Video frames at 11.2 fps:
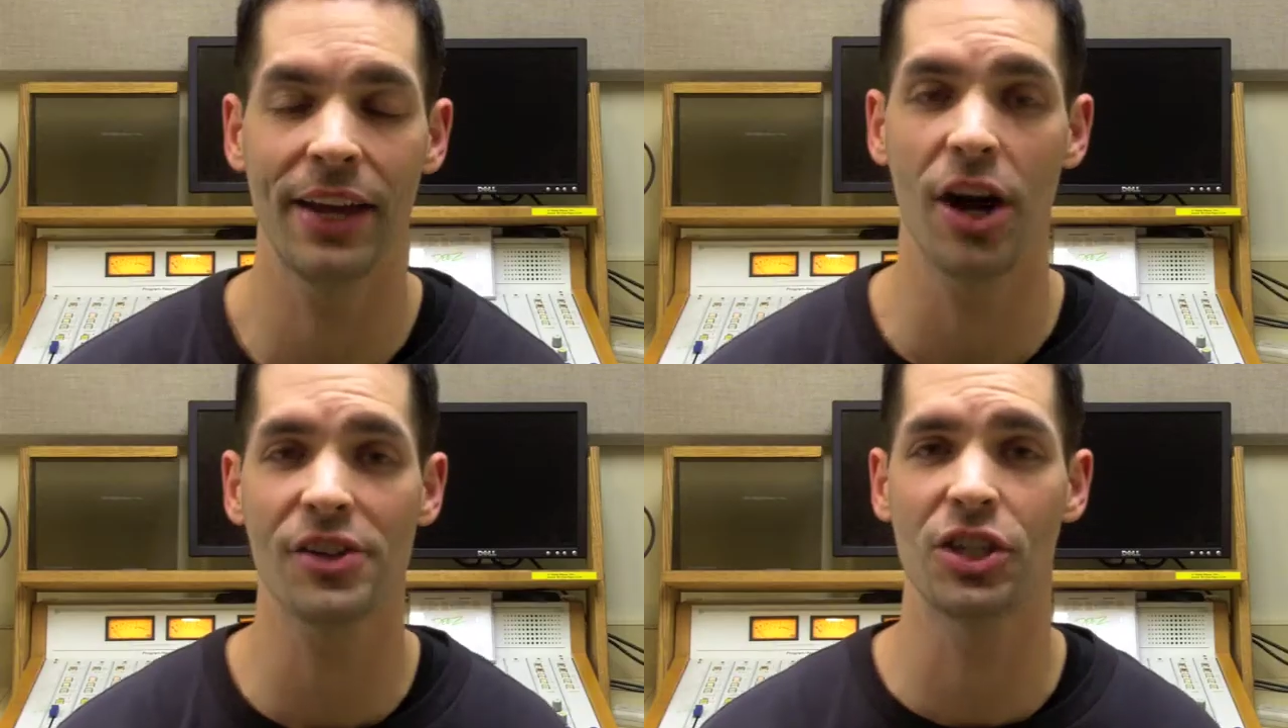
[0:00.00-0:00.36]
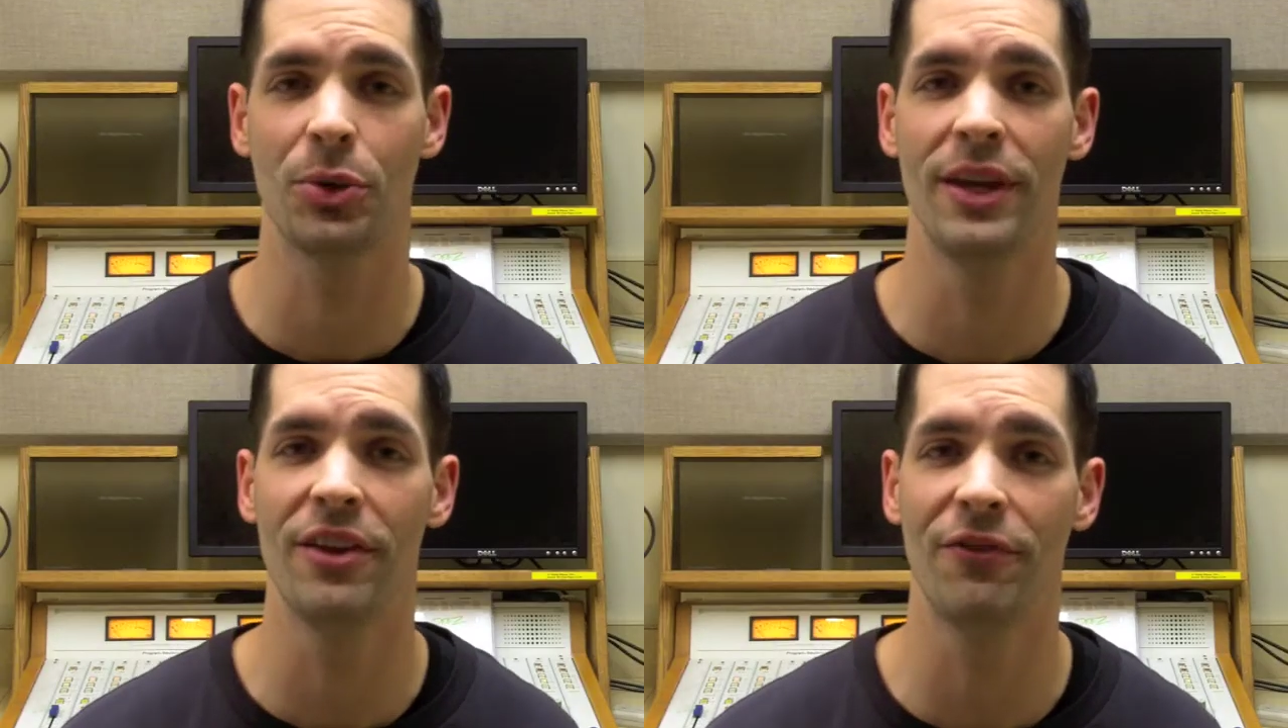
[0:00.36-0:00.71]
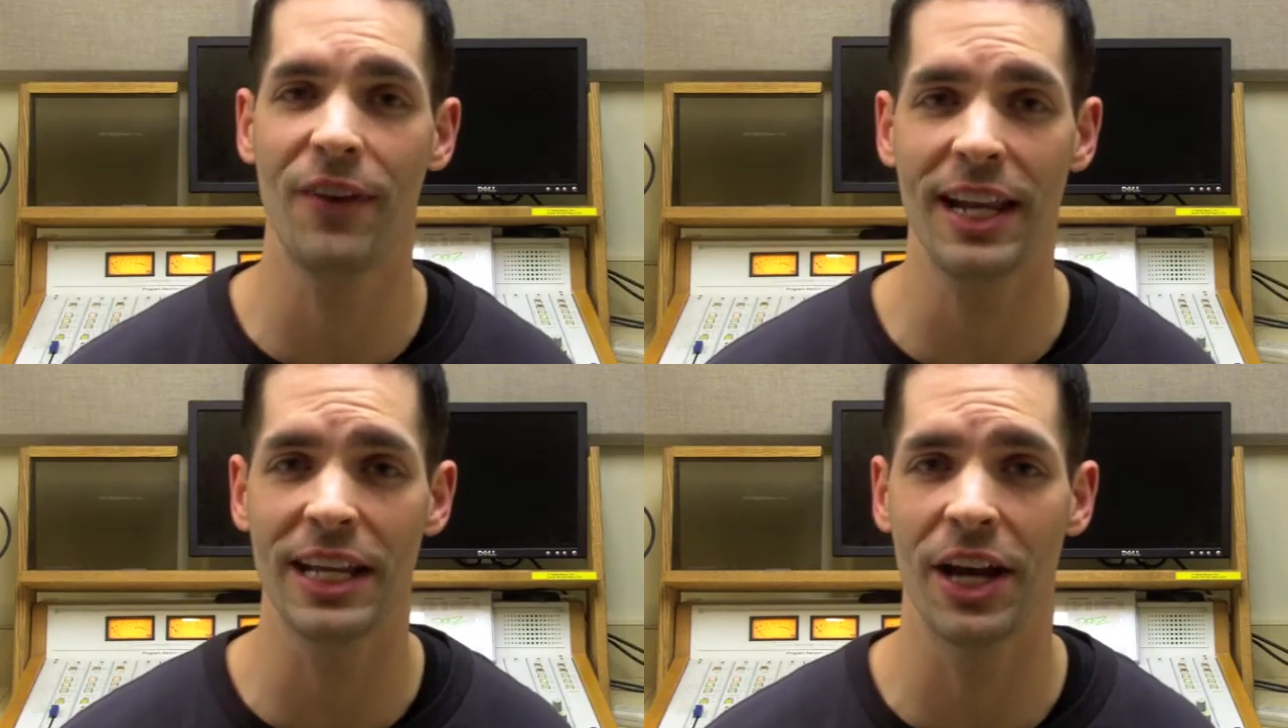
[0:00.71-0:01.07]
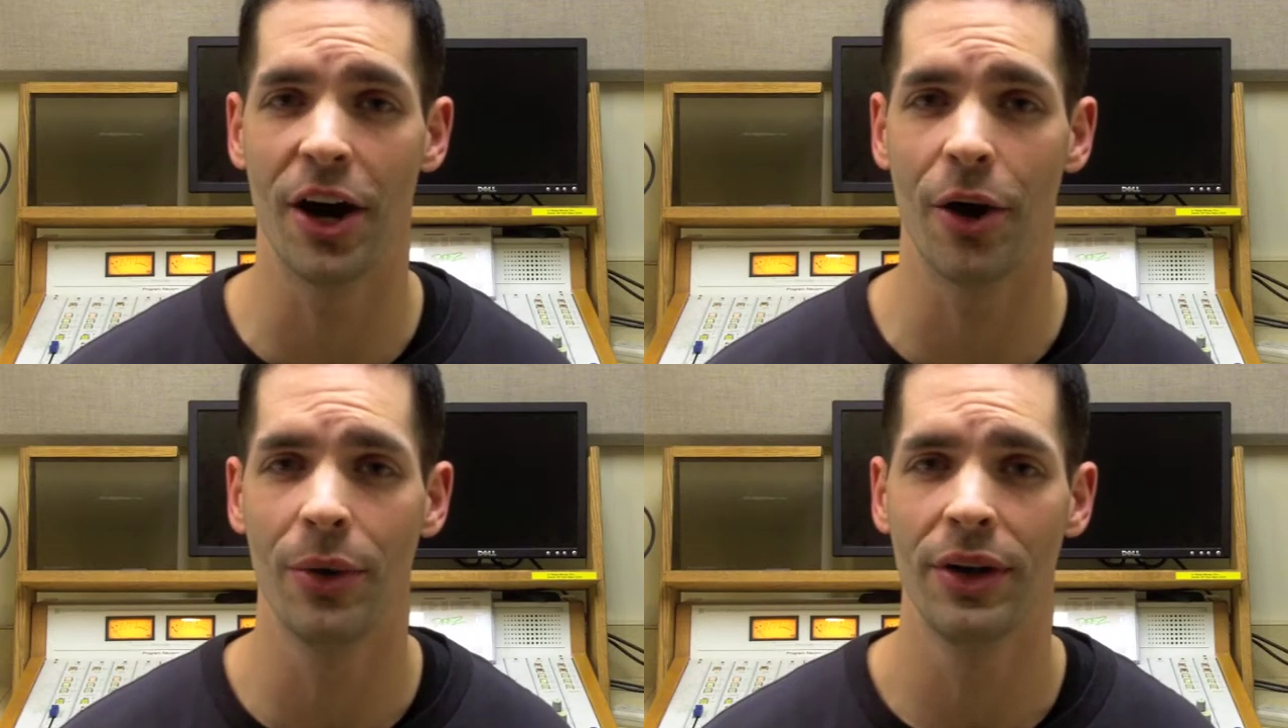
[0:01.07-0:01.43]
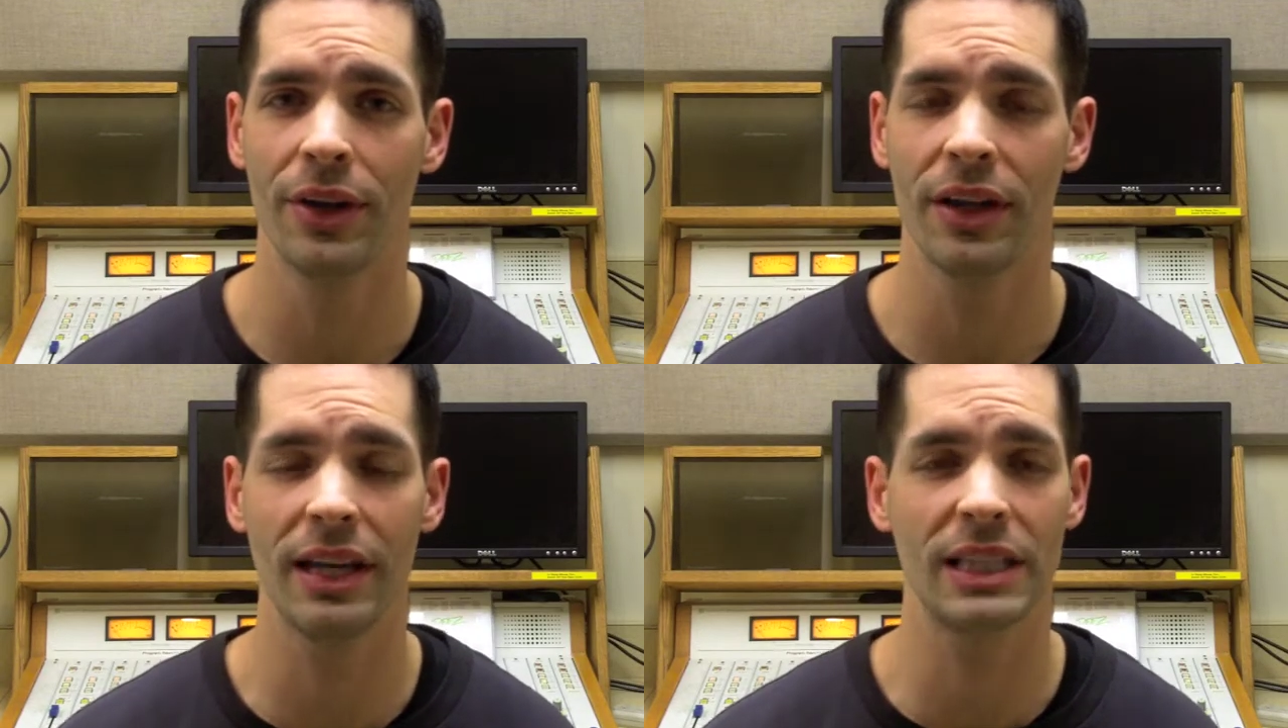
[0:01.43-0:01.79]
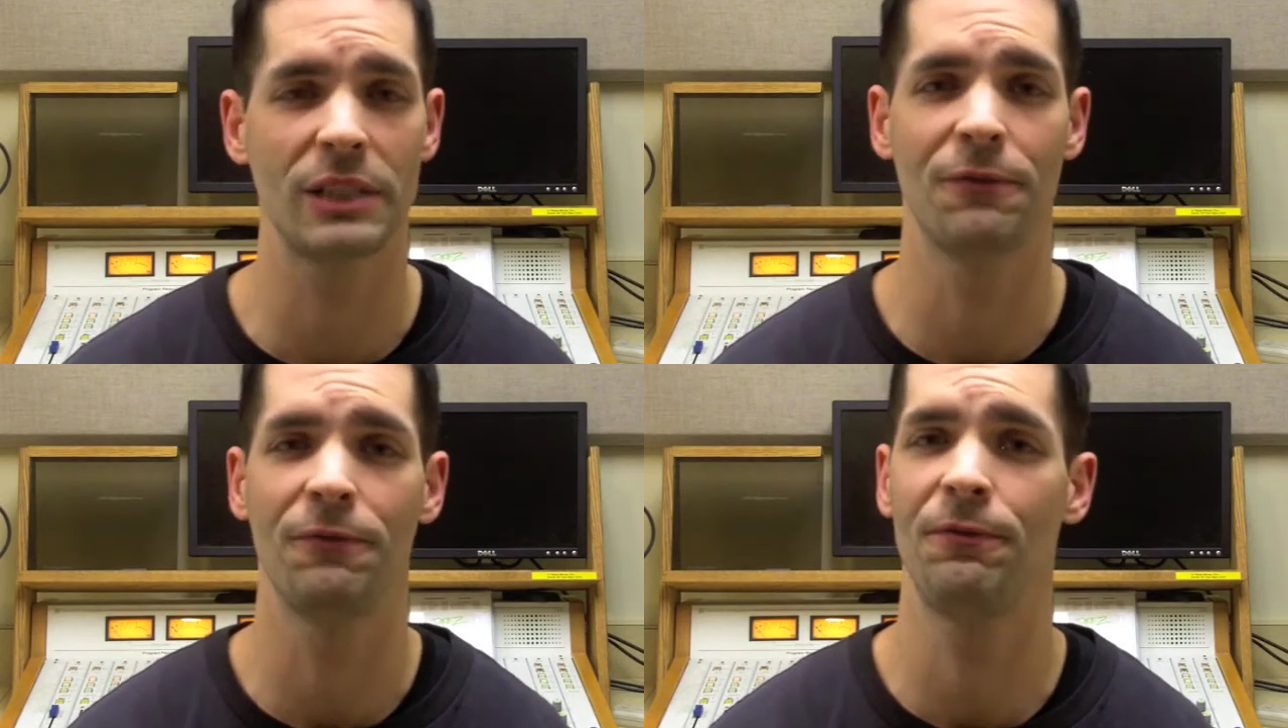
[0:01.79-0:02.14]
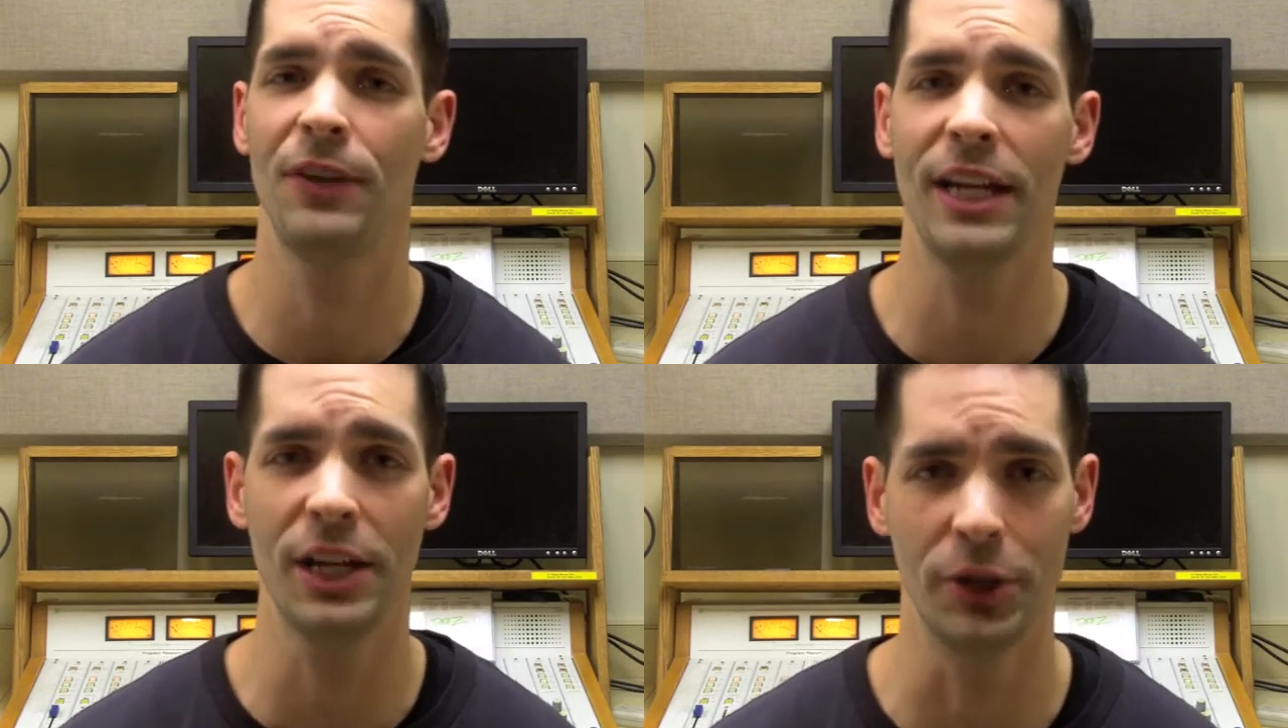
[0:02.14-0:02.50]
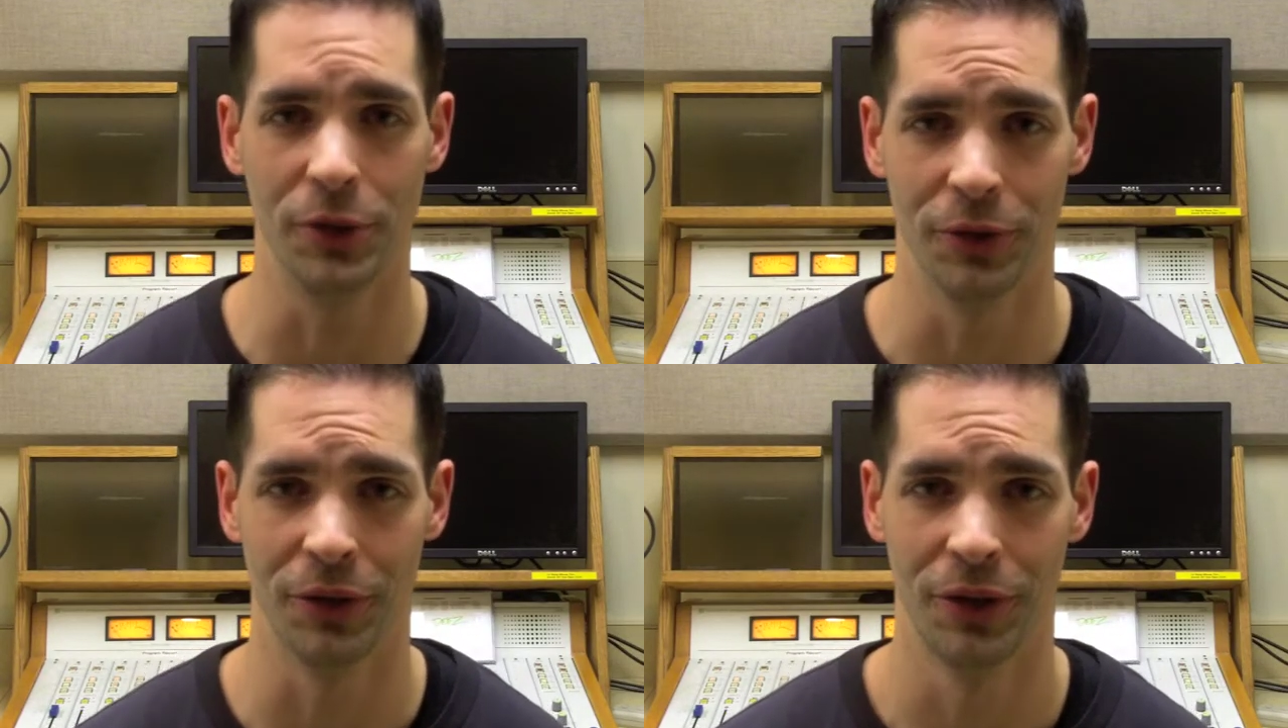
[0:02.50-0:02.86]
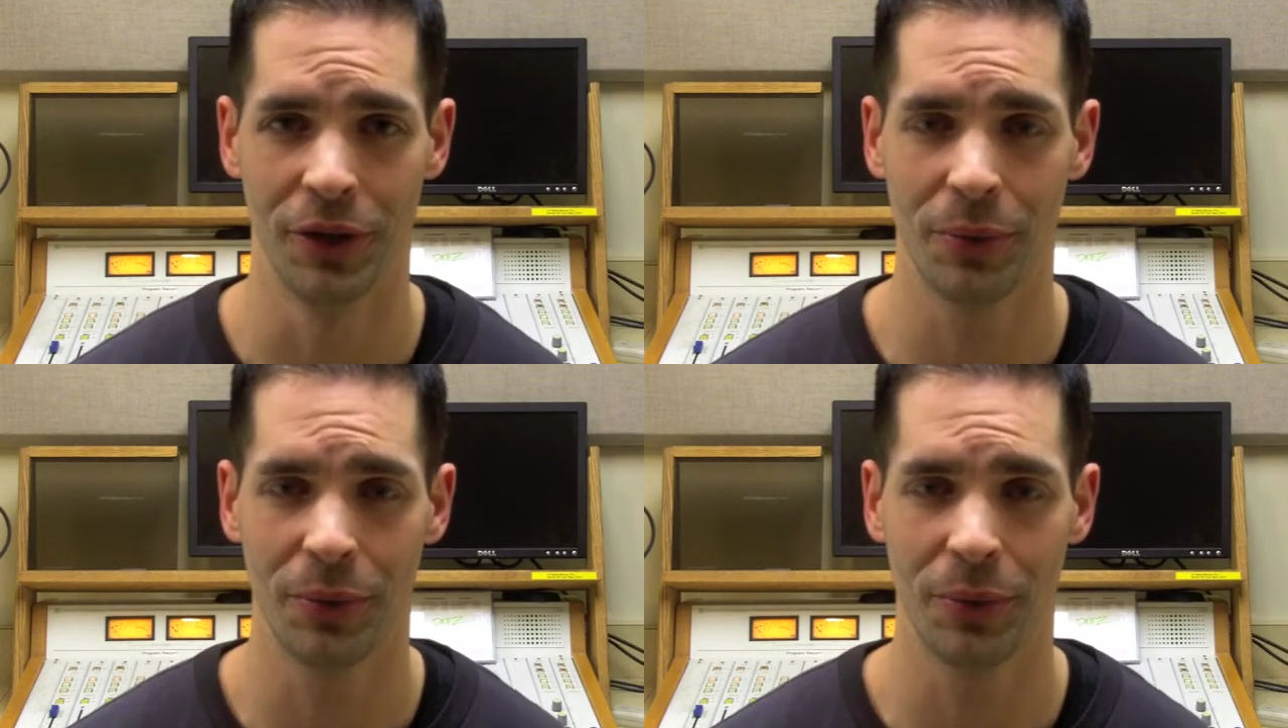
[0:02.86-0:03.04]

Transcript: And also in the video, it's filled